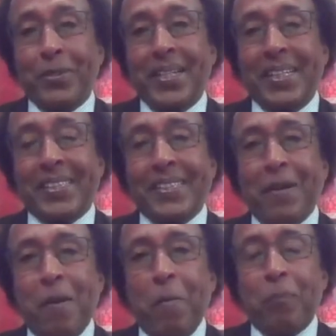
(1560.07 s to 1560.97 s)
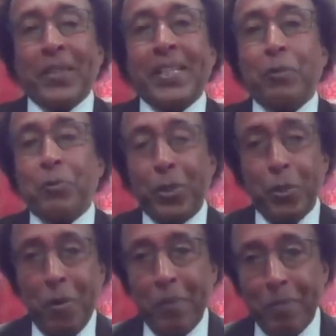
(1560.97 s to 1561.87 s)
data. And with the
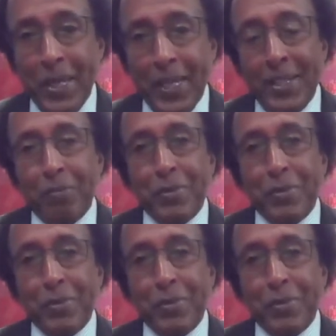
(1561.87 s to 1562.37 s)
open banking